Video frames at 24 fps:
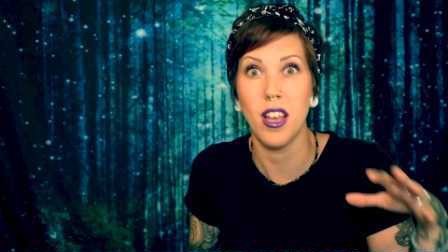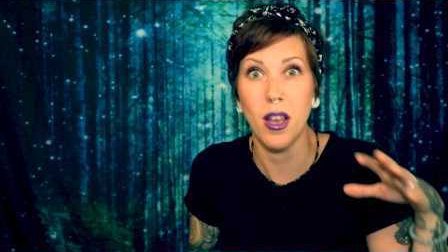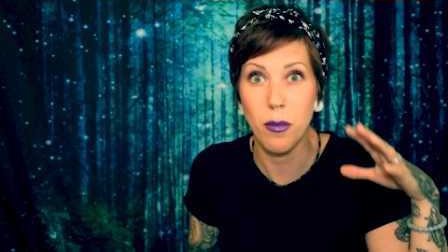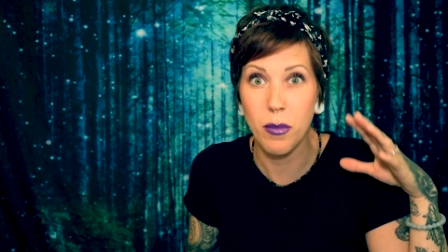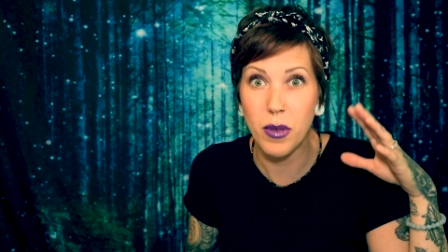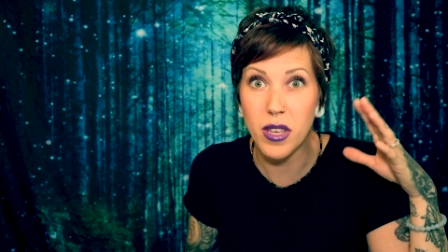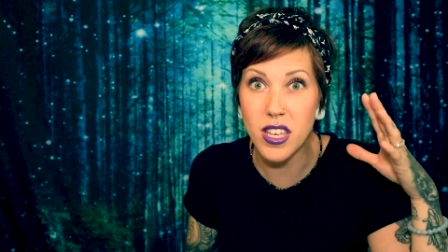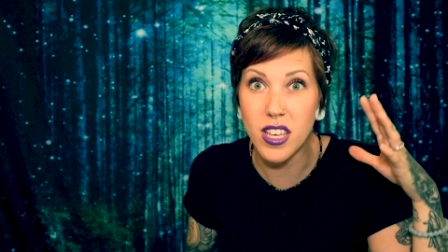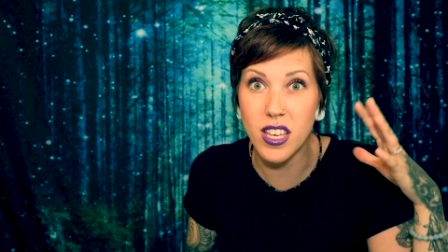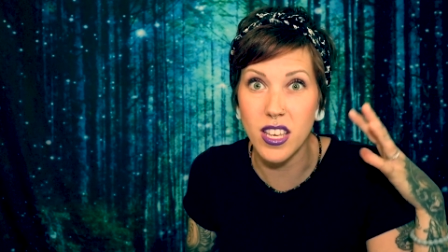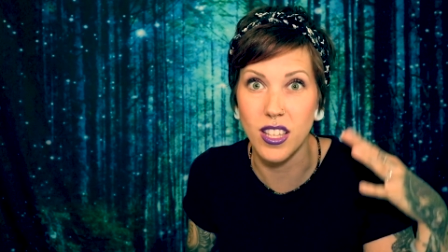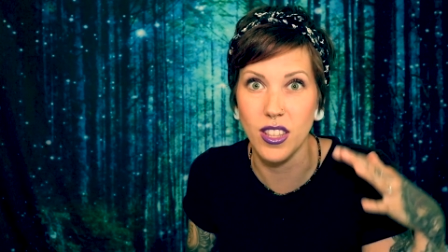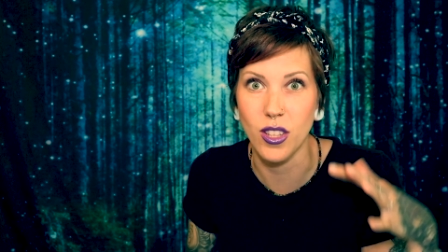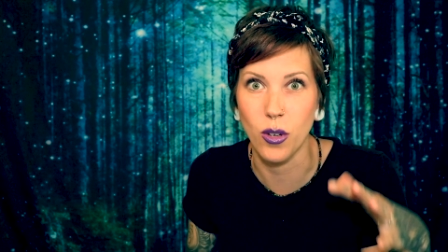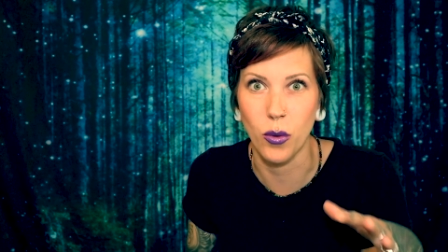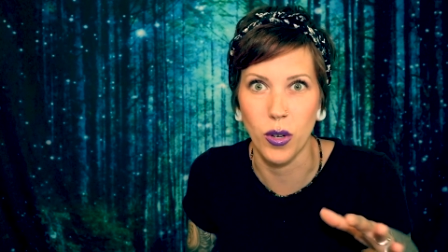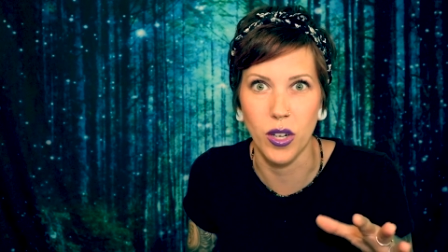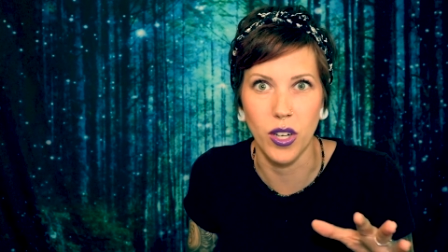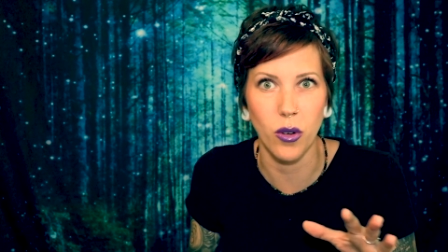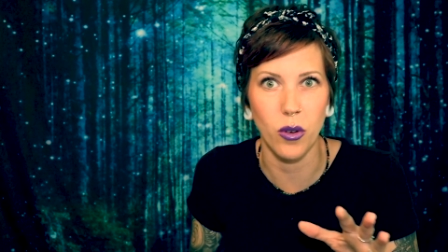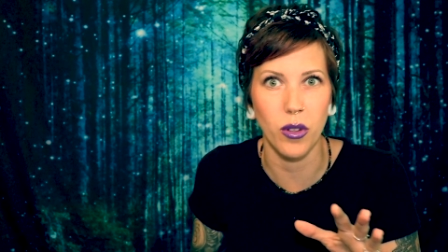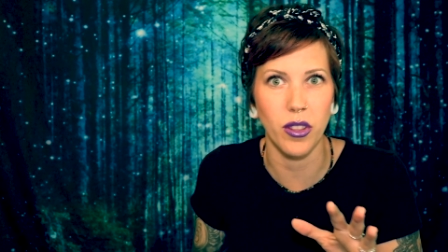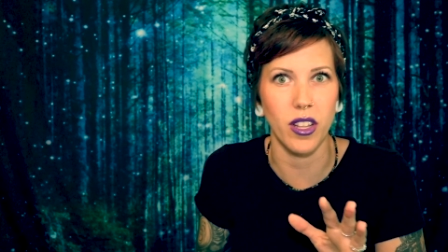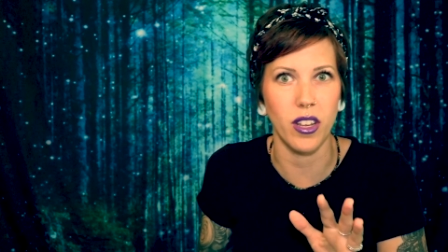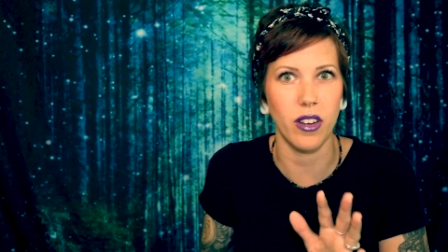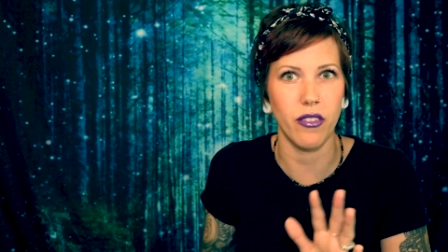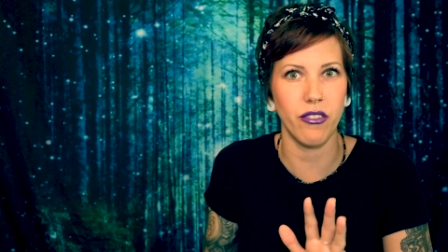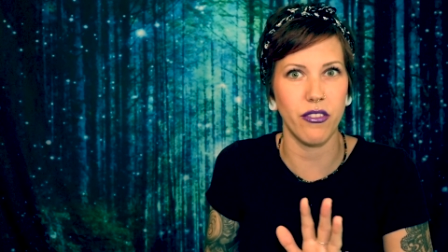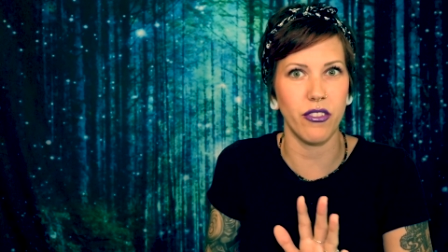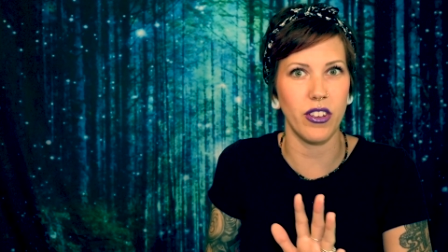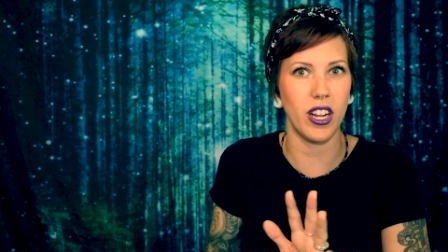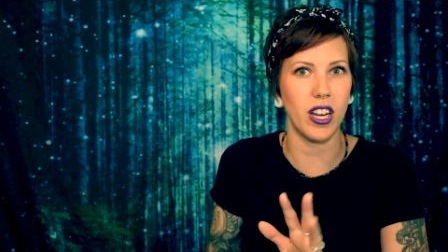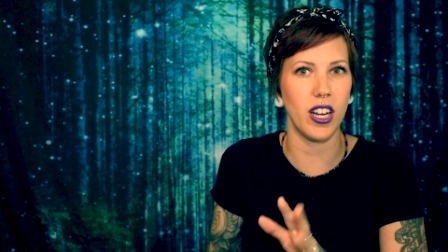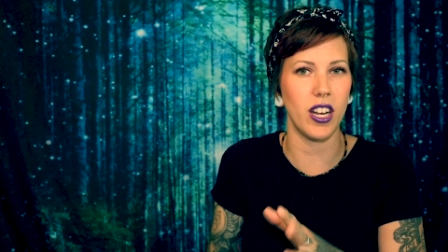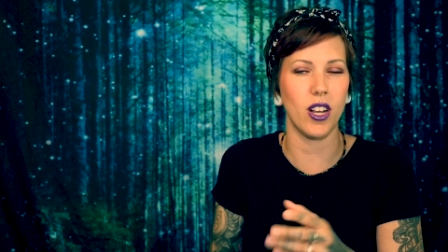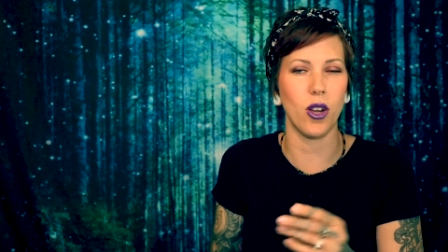peeking in the window and then
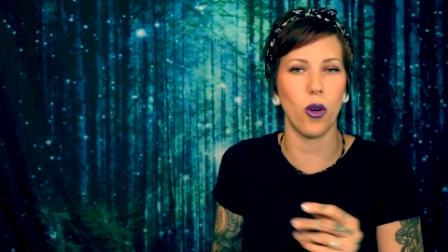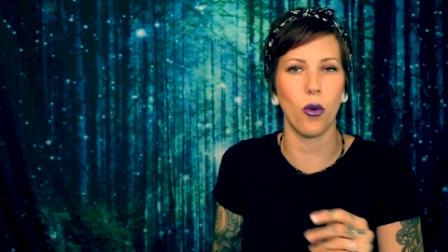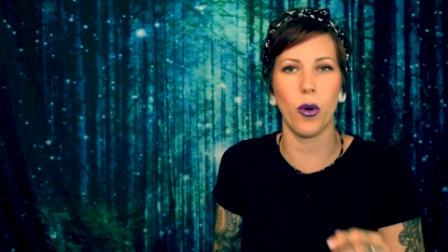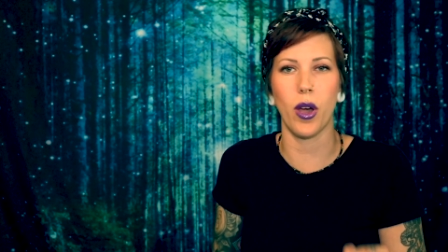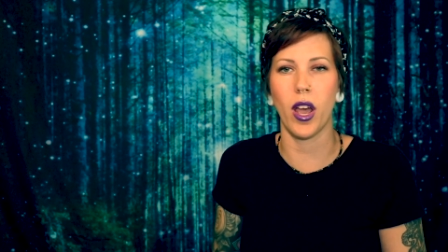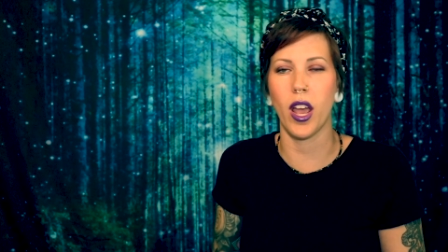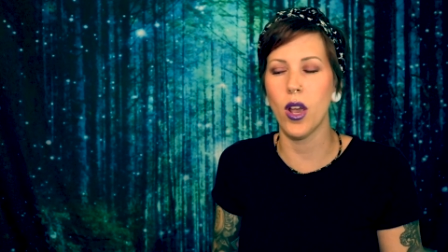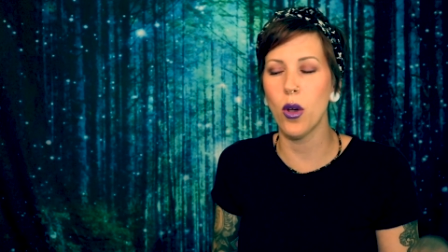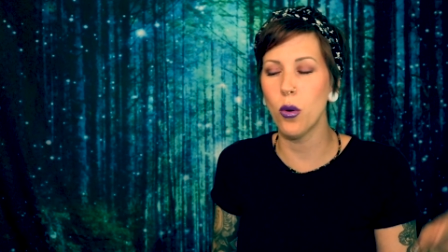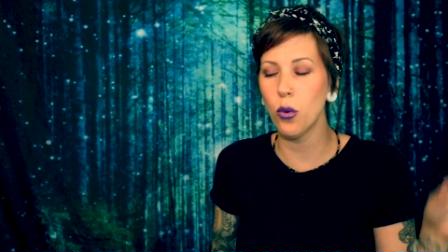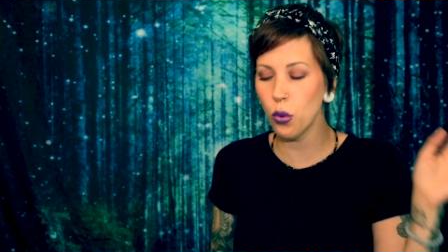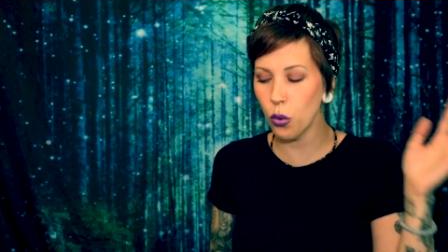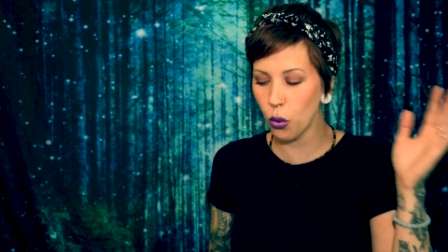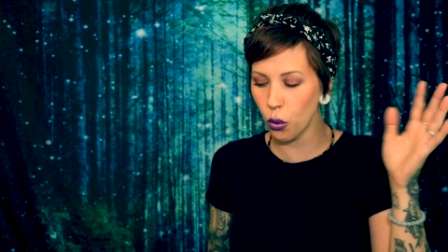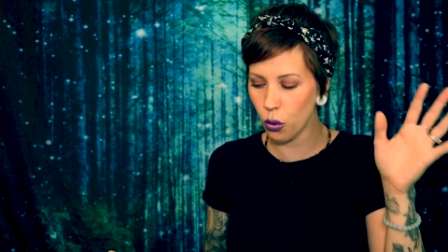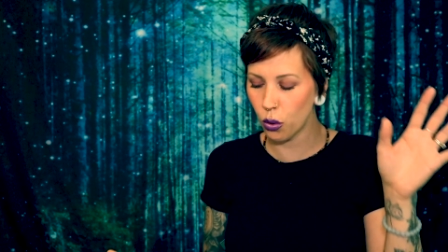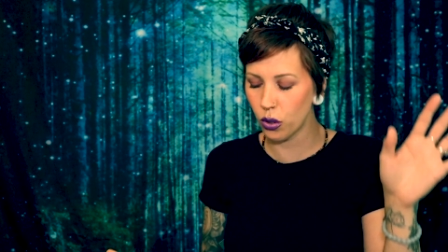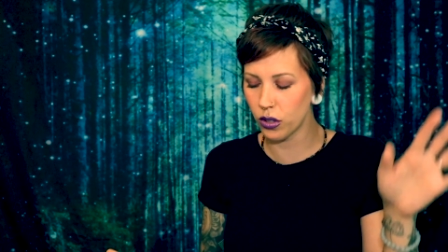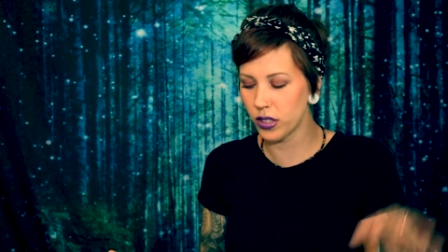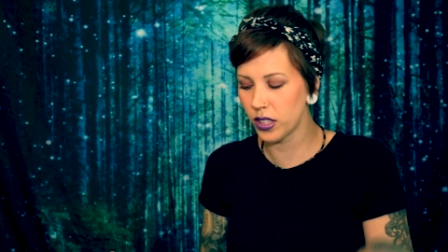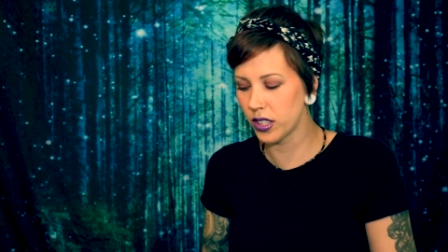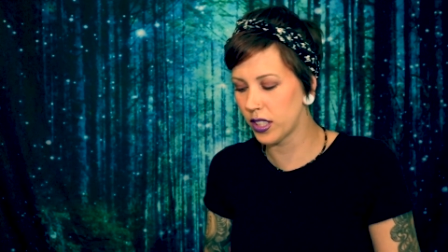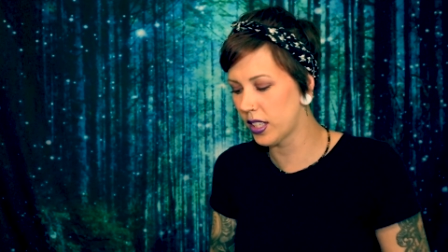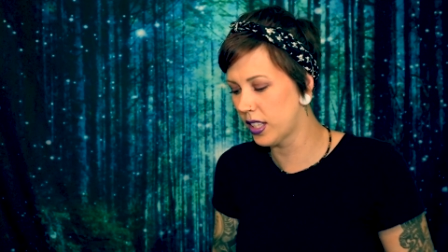fading away. Whew.